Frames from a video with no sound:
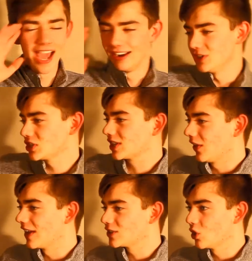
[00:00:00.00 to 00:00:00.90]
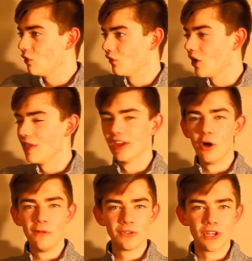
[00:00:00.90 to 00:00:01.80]
and I just glanced over, and then
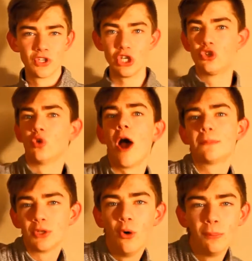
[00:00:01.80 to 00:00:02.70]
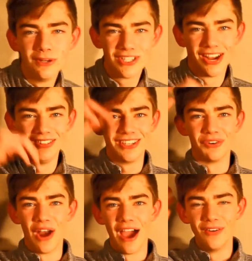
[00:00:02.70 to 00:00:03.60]
all of a sudden she drops a whole bunch on the
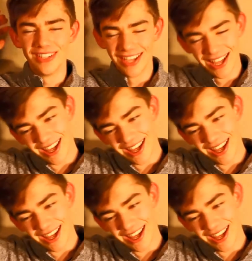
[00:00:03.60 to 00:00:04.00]
ground,